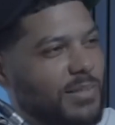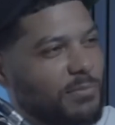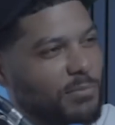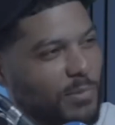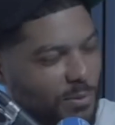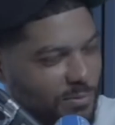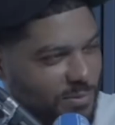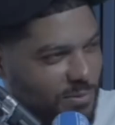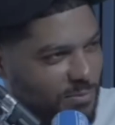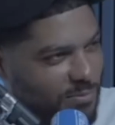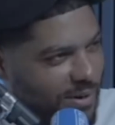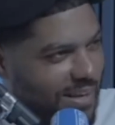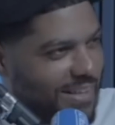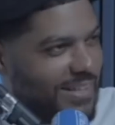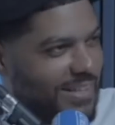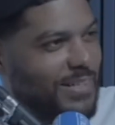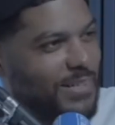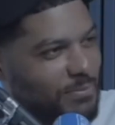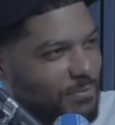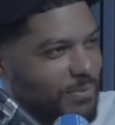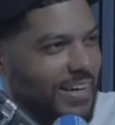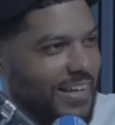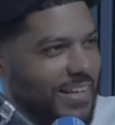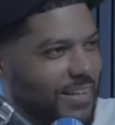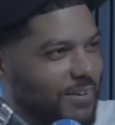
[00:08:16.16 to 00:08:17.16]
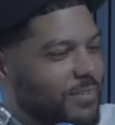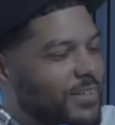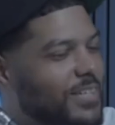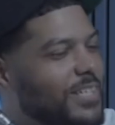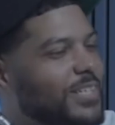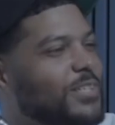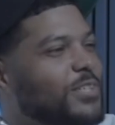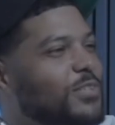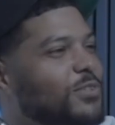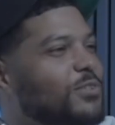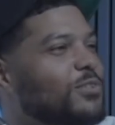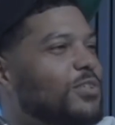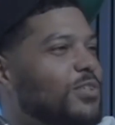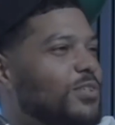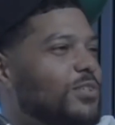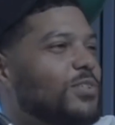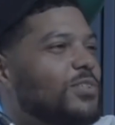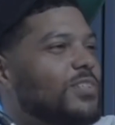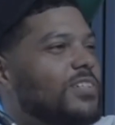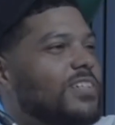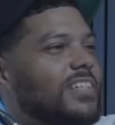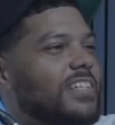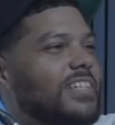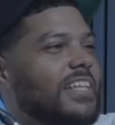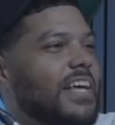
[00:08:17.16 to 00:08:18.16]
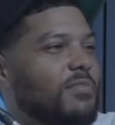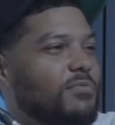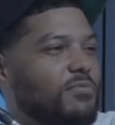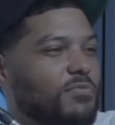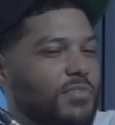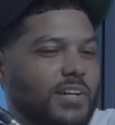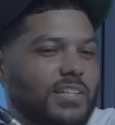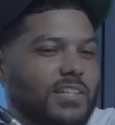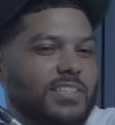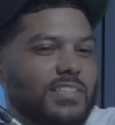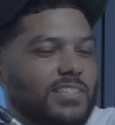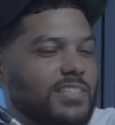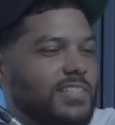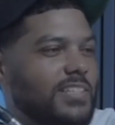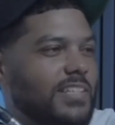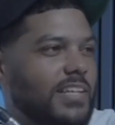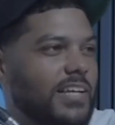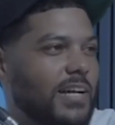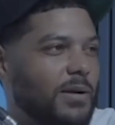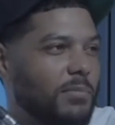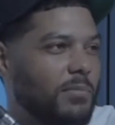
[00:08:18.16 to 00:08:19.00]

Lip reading: moment. Brother to brother. What did you do that fucked this shit up?